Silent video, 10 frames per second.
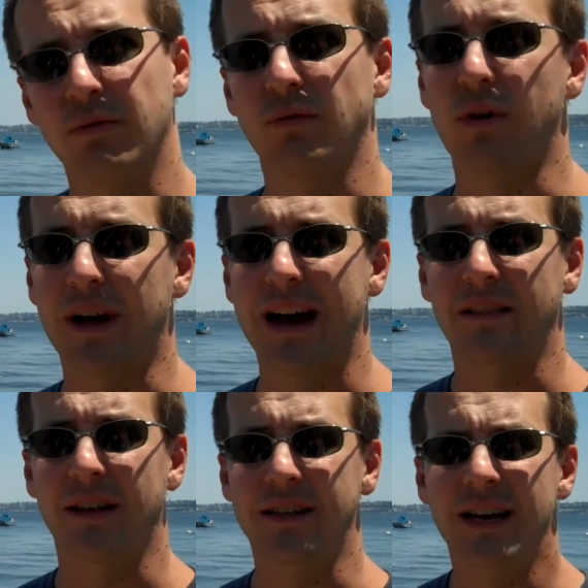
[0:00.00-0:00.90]
through Rhode
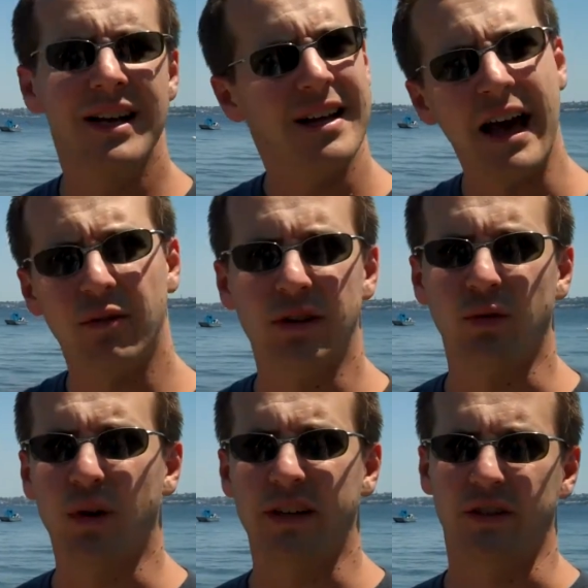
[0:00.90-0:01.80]
Island, out
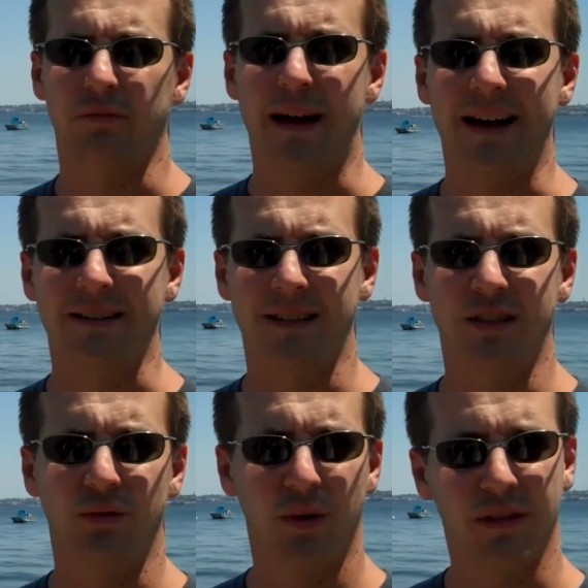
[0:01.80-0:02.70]
into Western Mass.
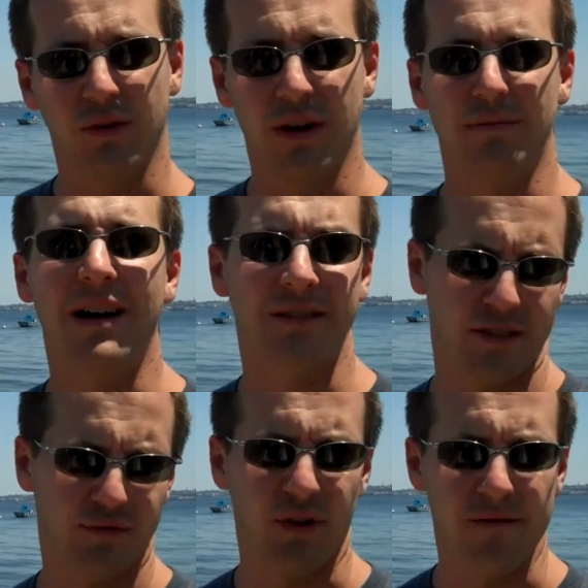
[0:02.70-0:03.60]
This is where the Green Miles
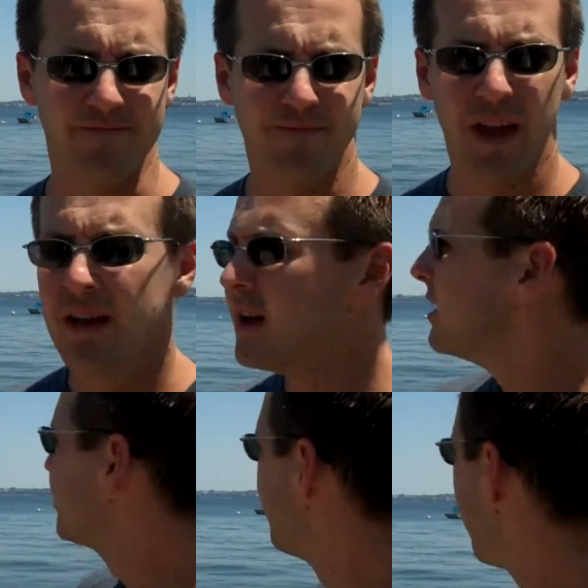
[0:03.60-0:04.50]
is from. So